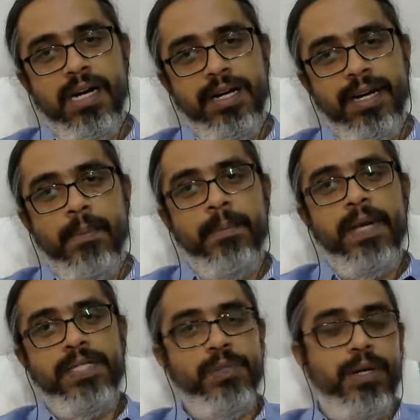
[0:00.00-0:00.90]

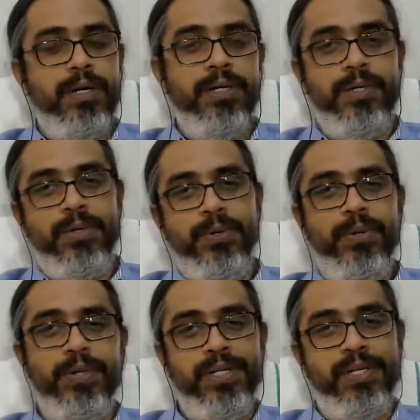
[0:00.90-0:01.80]
numbers.
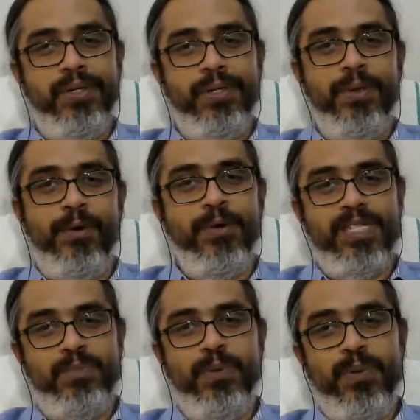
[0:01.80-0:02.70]
You have to
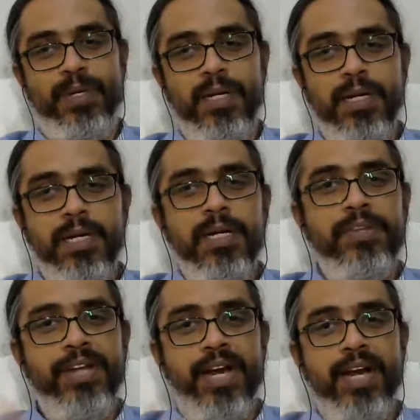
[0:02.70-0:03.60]
explore.
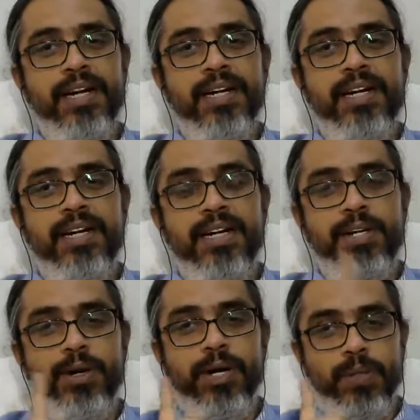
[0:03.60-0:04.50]
Then
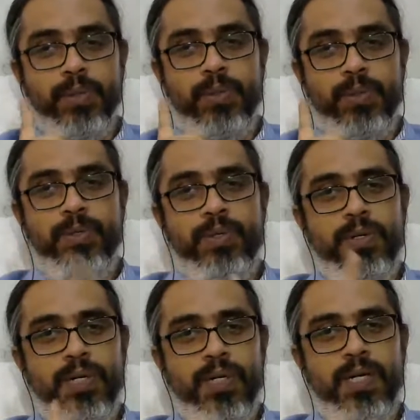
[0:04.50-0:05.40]
you have to
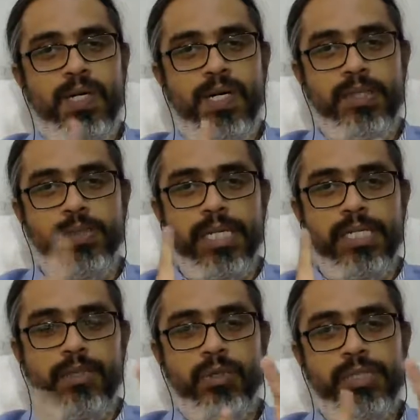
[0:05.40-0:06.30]

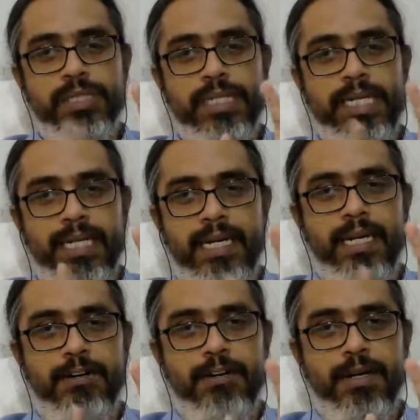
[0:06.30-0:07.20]
using those
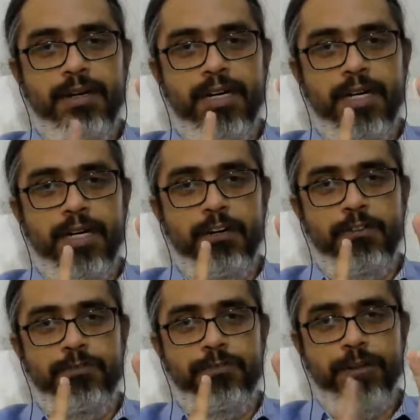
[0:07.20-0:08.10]
data
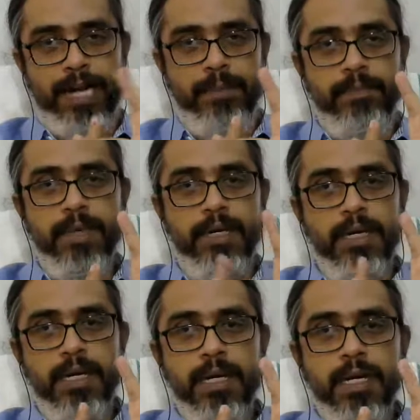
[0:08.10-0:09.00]
frame,
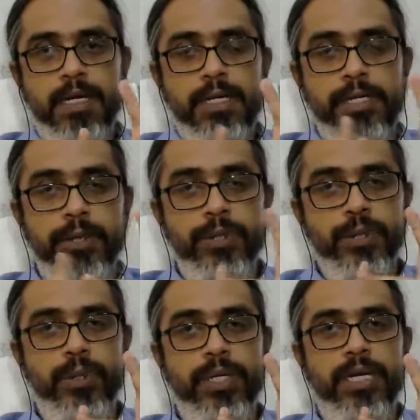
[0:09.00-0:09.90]
you
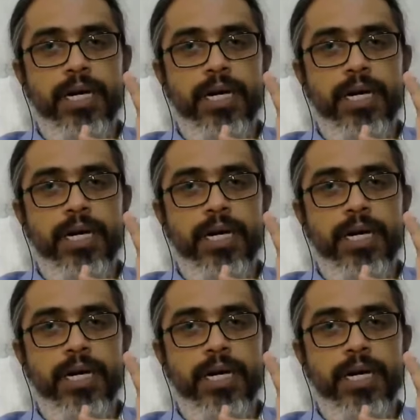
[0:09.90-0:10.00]
should